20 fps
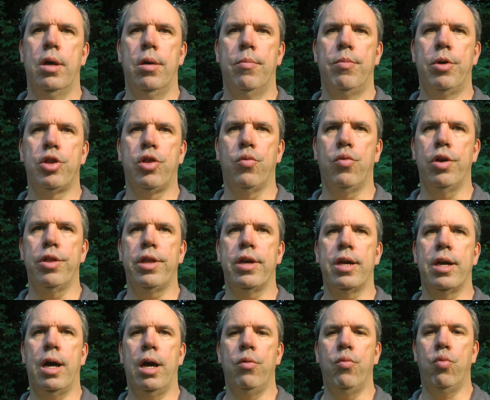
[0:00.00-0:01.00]
But the one
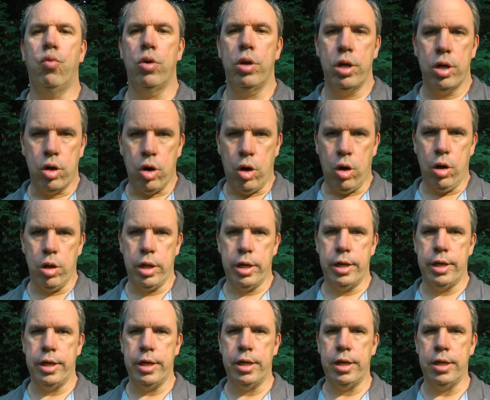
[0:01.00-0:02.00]
thing I wouldn't call
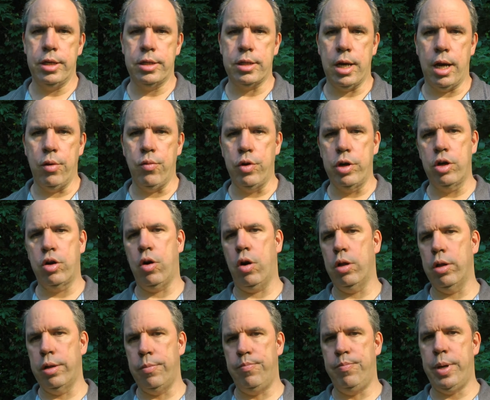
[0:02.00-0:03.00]
it is, I wouldn't
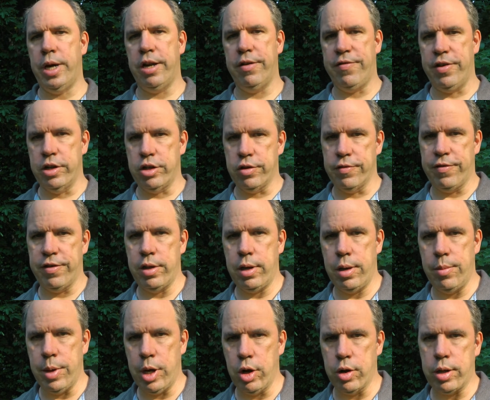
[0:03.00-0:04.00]
call it beneficial for
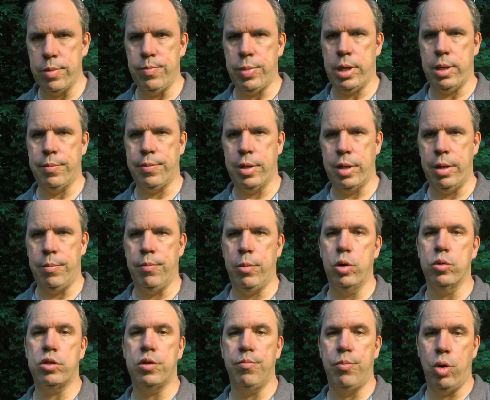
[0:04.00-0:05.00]
the American people, and
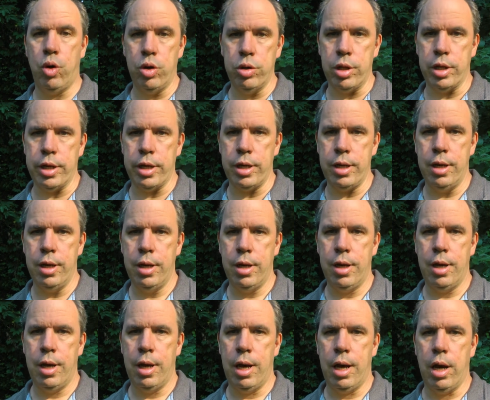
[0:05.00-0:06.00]
most importantly,
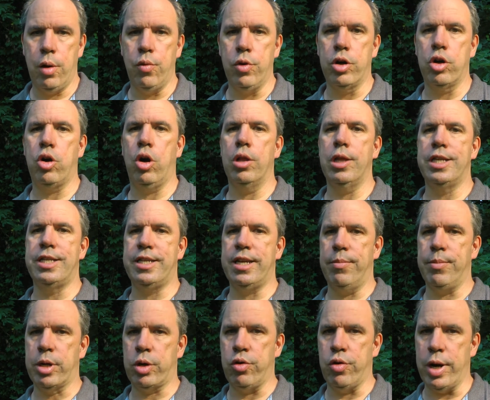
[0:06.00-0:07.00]
I wouldn't call it
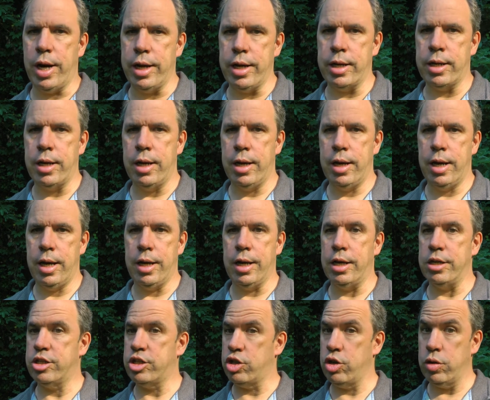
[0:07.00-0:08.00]
democratic, and
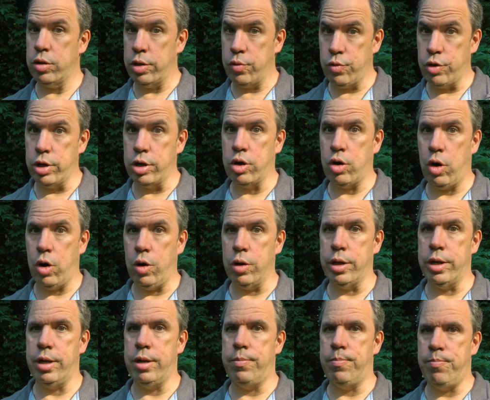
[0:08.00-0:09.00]
I certainly wouldn't
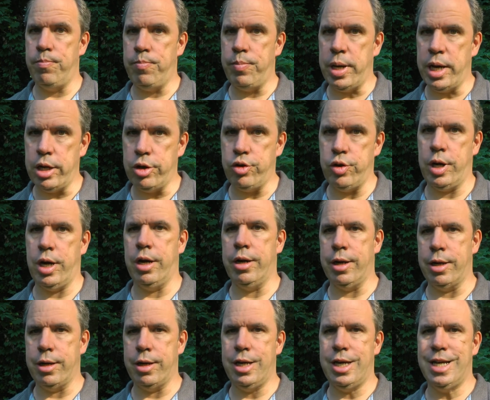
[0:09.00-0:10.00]
call it
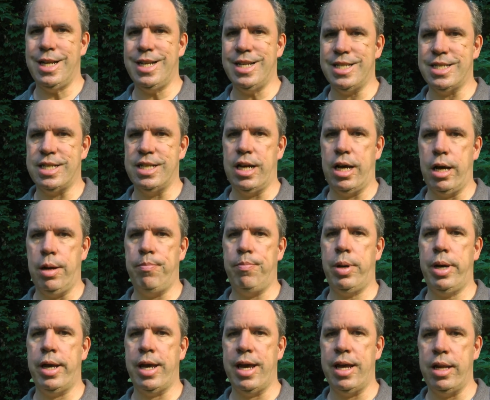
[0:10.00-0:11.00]
patriotic. It is not
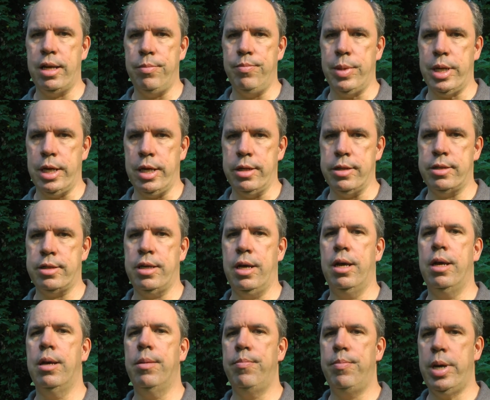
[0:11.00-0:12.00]
by any means
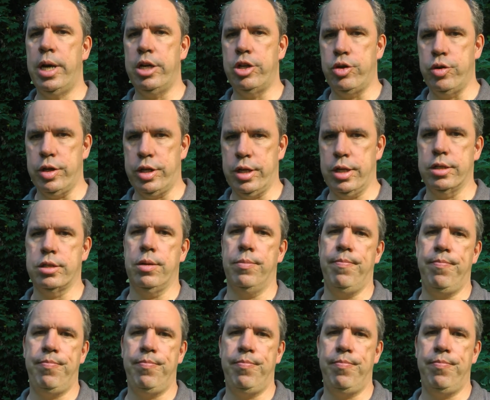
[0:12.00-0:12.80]
patriotism.